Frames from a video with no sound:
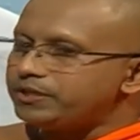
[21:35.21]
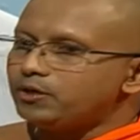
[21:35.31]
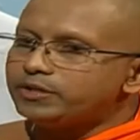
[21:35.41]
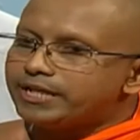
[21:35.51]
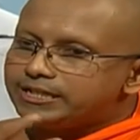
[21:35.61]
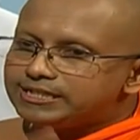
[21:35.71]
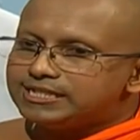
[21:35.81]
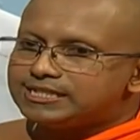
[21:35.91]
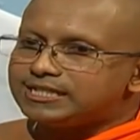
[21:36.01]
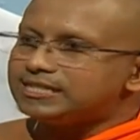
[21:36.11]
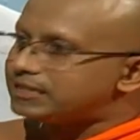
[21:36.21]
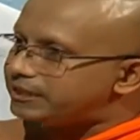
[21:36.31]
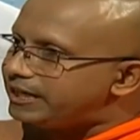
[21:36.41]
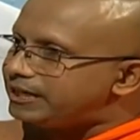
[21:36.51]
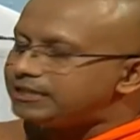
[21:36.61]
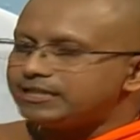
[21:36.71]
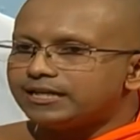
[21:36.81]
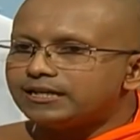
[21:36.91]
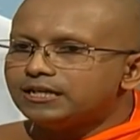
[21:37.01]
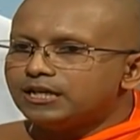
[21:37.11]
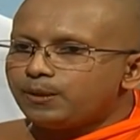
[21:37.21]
We know that disease is a reality, and